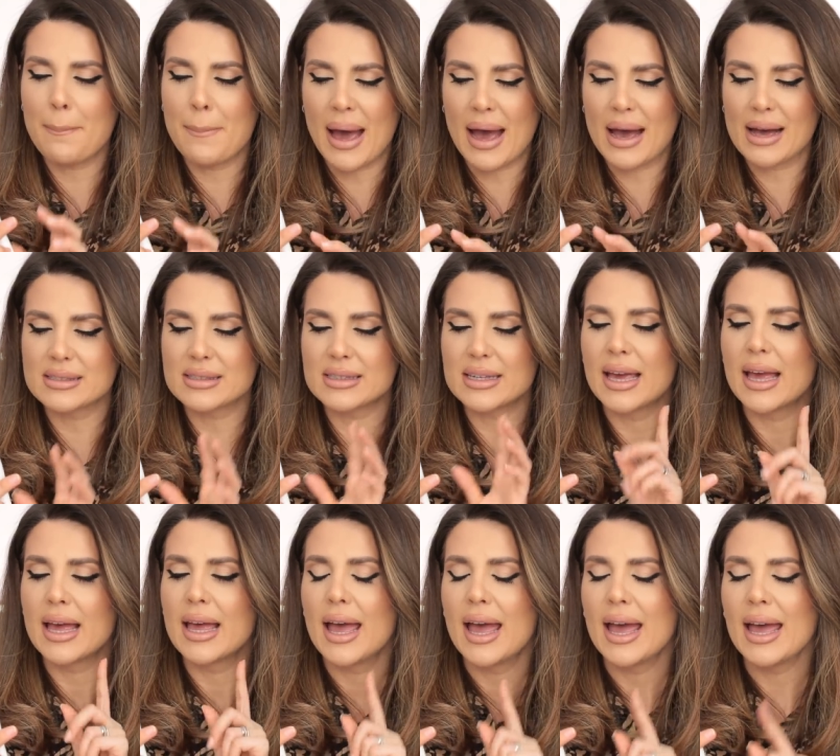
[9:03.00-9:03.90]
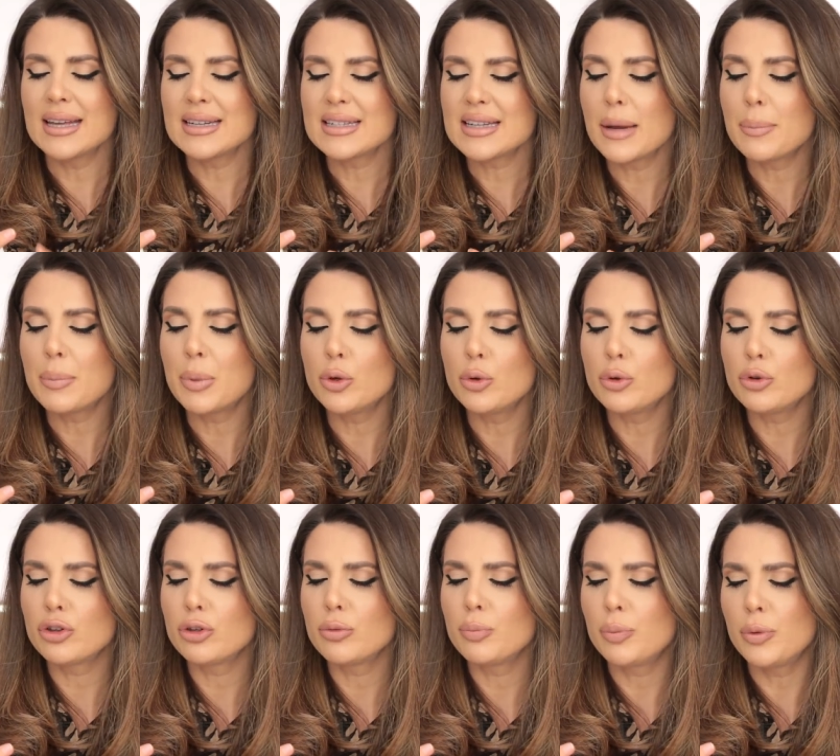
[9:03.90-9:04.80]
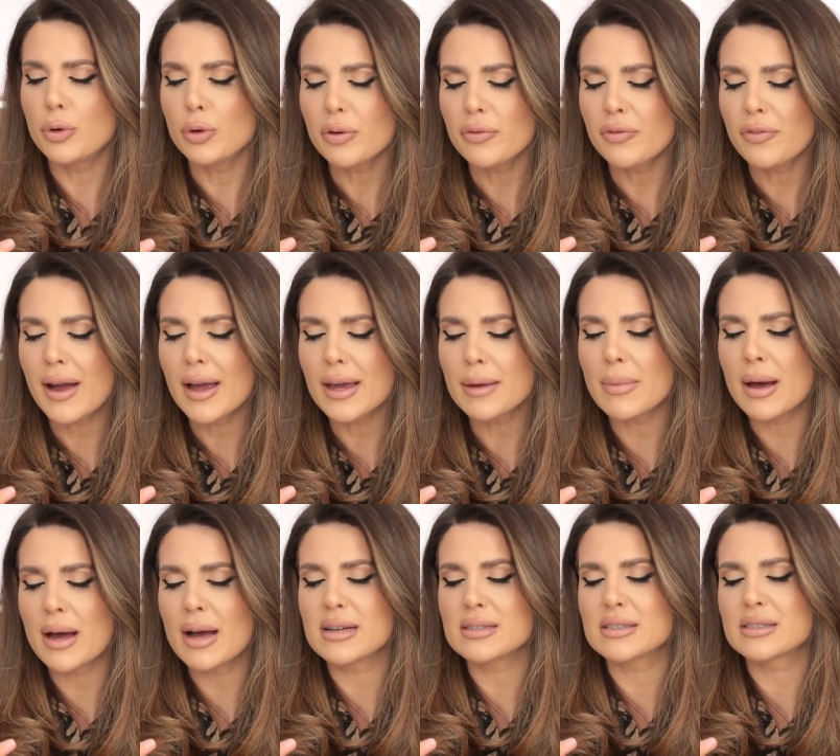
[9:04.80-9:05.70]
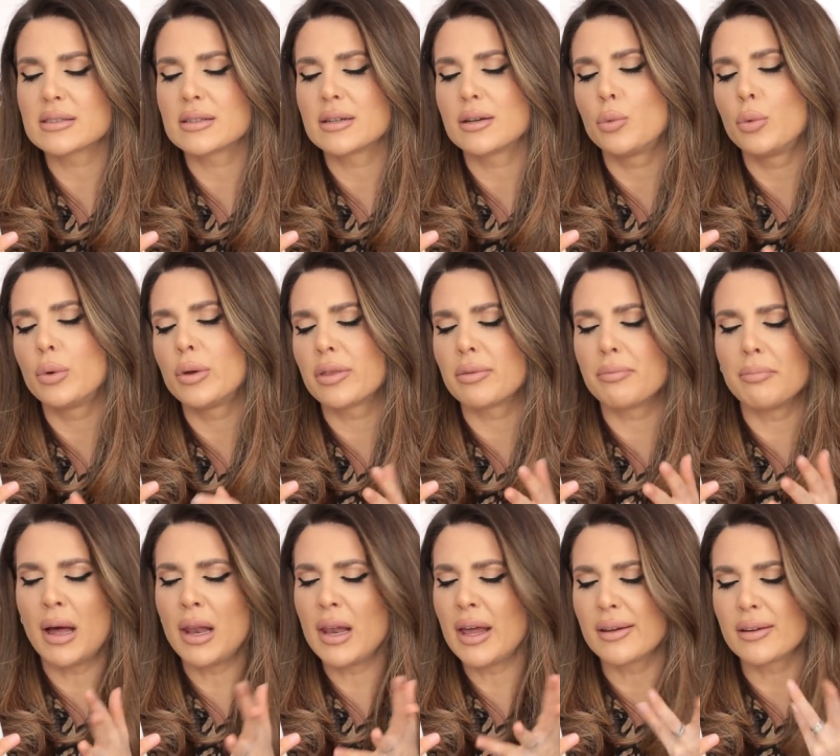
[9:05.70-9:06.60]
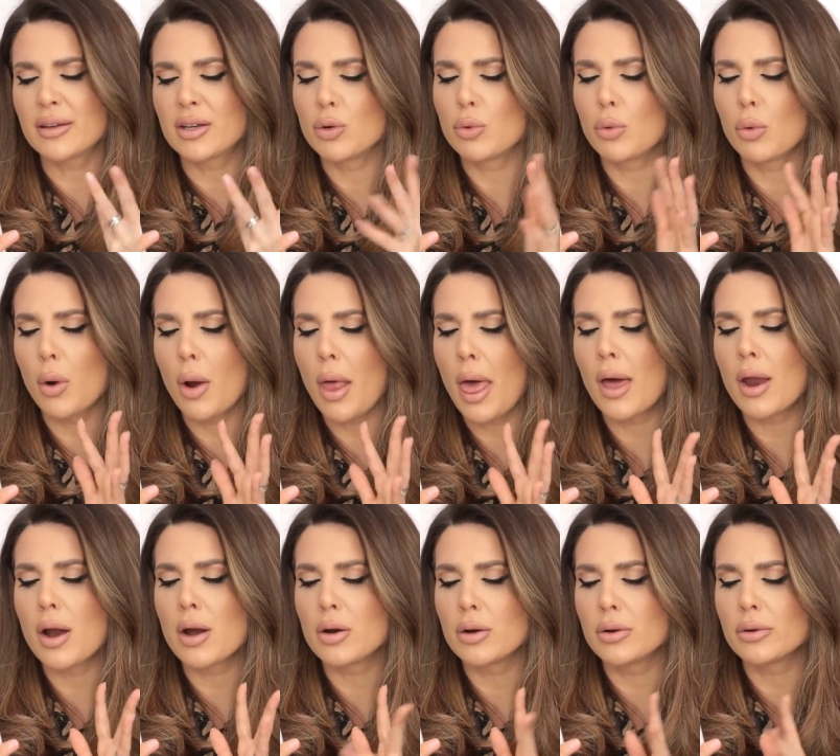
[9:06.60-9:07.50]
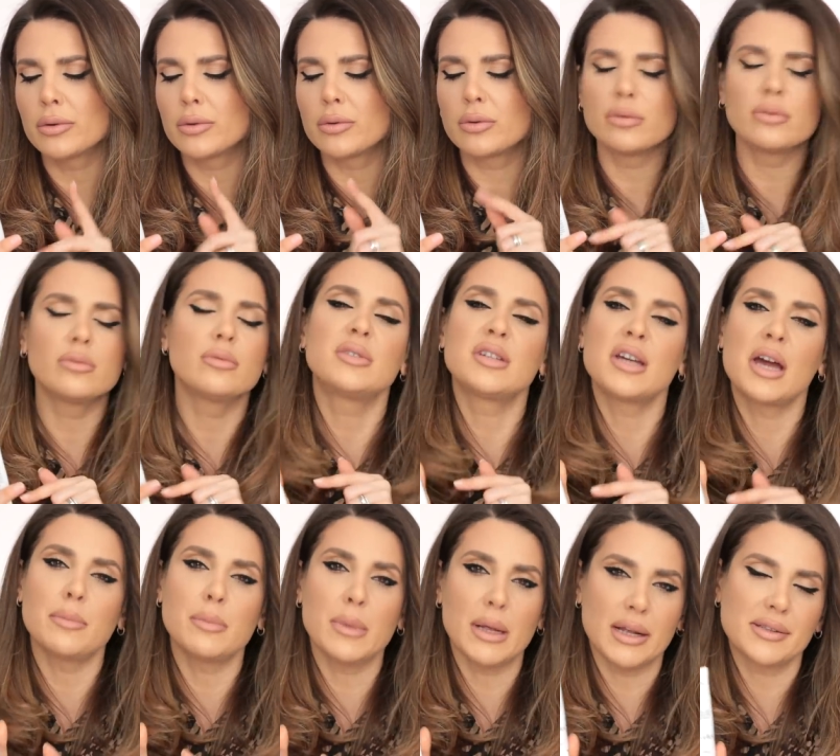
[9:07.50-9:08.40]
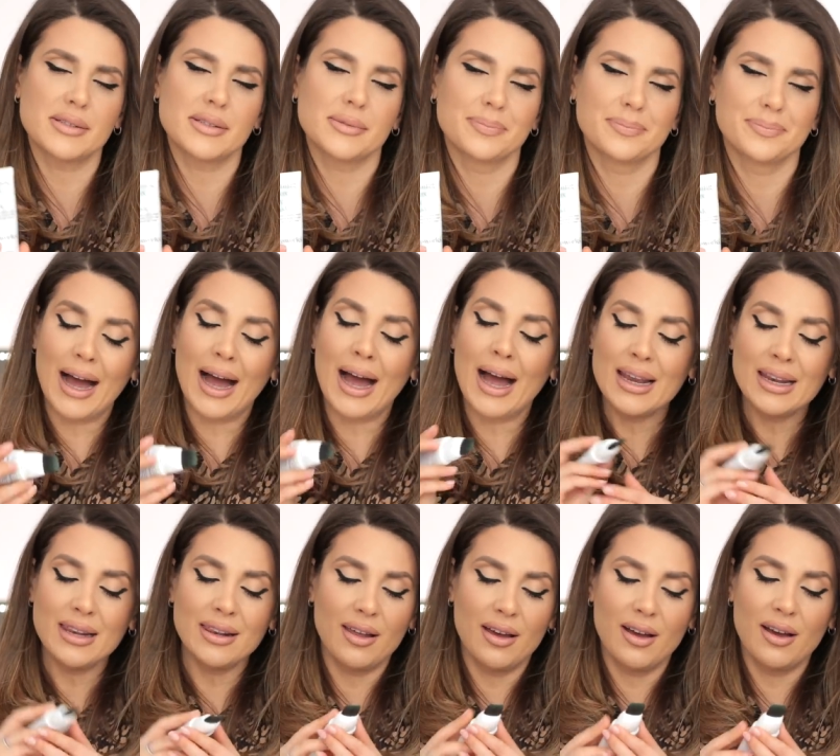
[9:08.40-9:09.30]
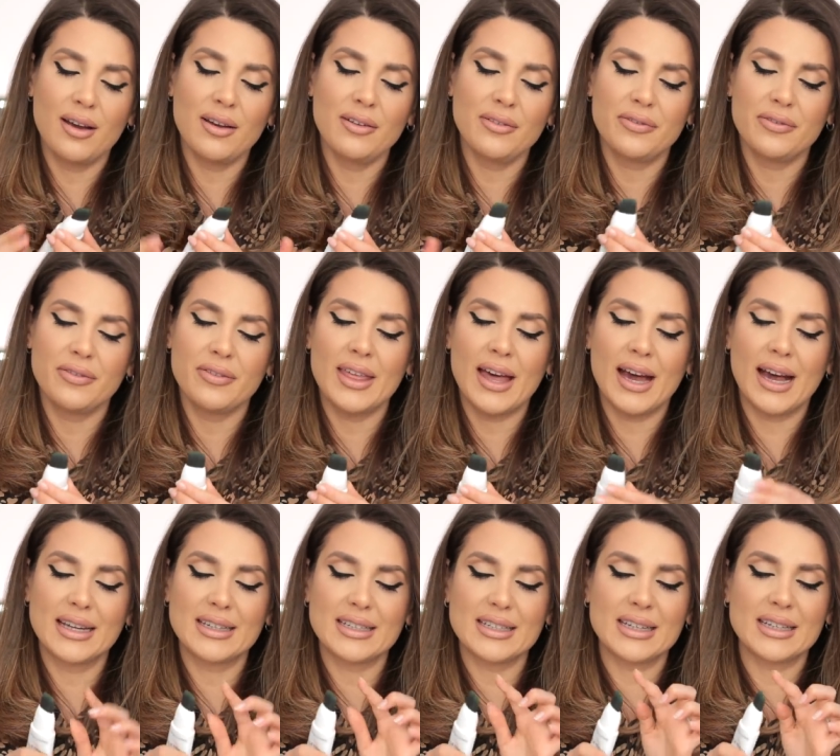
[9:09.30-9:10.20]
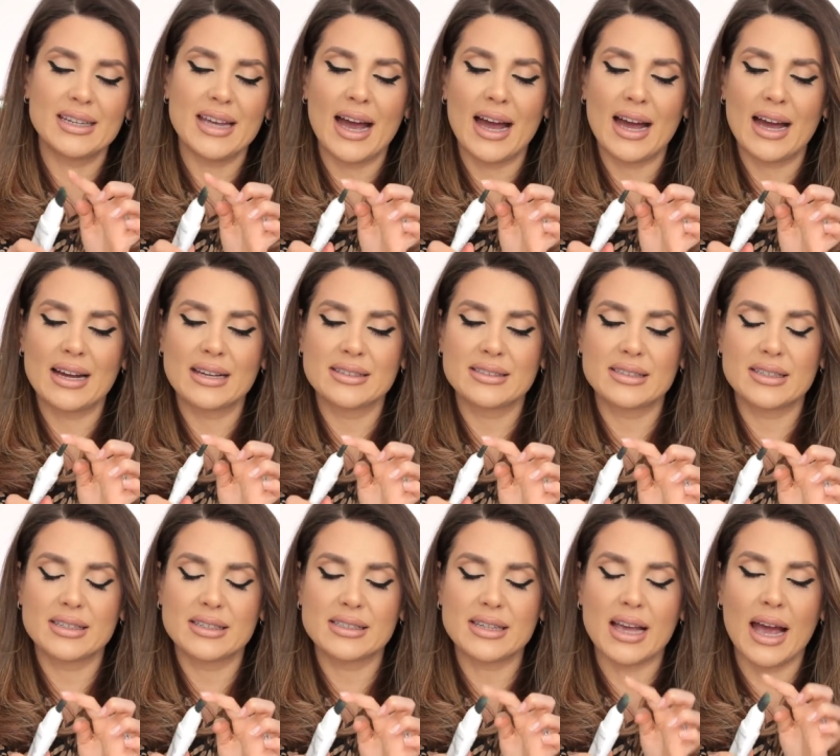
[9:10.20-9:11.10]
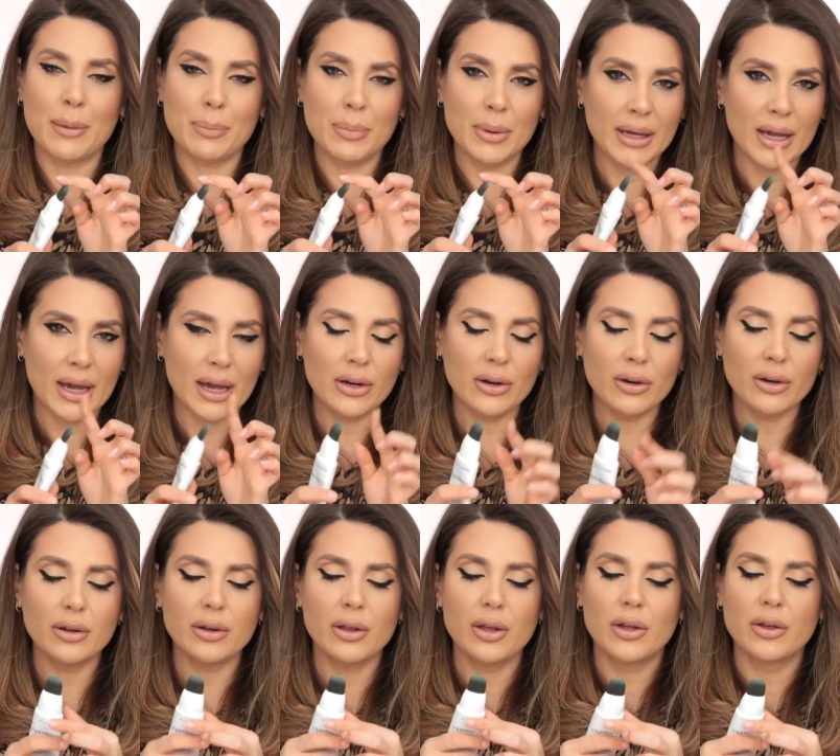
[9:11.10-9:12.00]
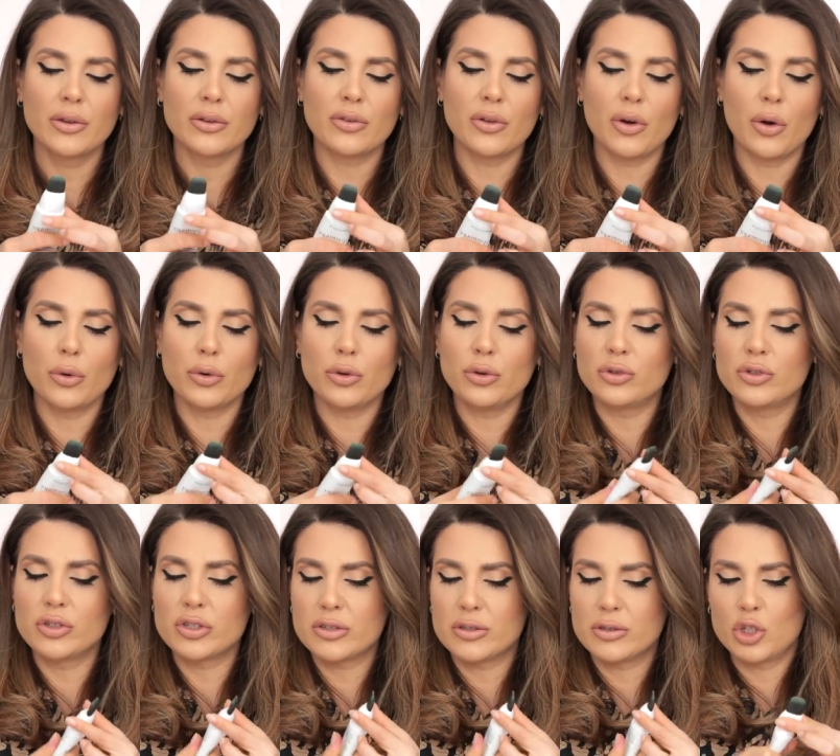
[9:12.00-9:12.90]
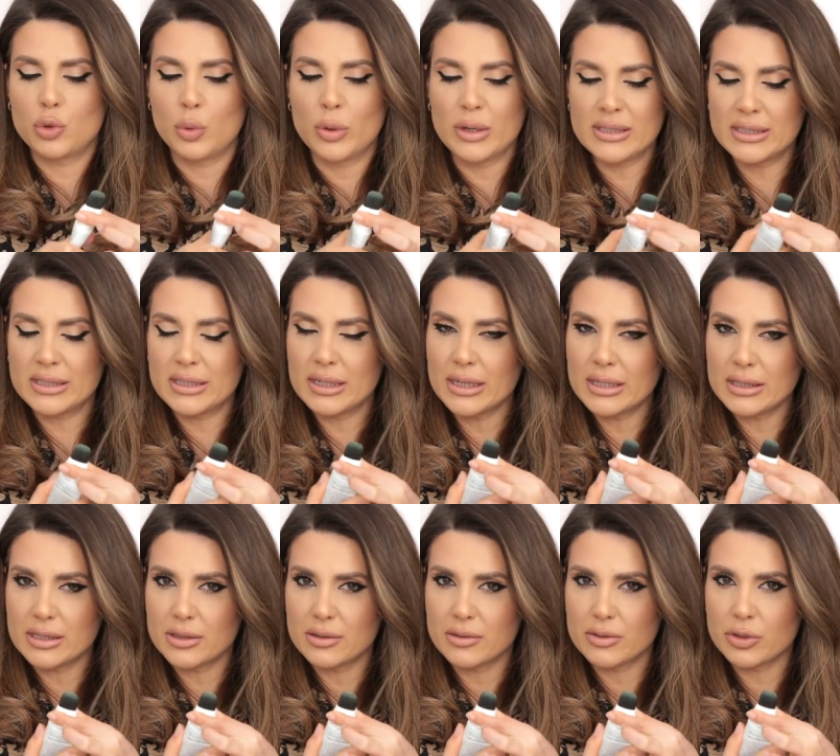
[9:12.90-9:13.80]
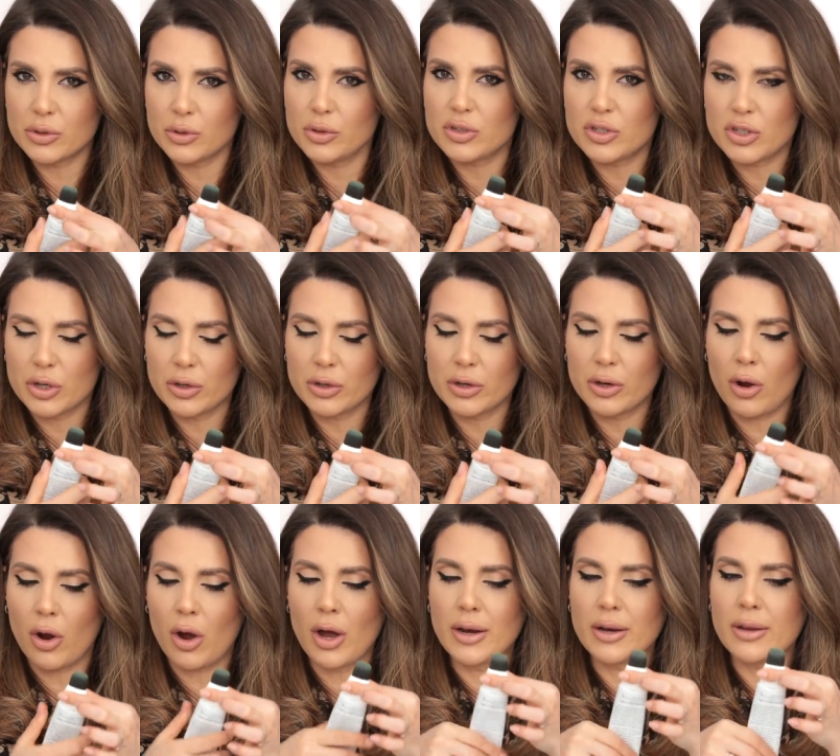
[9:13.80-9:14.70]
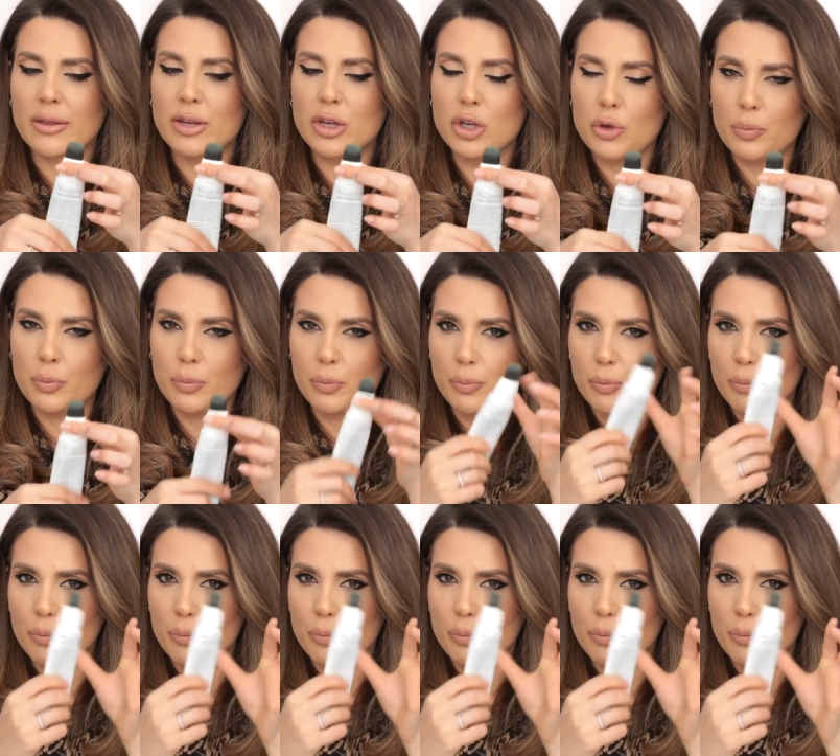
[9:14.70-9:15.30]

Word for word: Mask. Anti-pollution purifying mask with molecular ten minutes. I love that it has this applicator. So you just twist it, so you turn it on and then you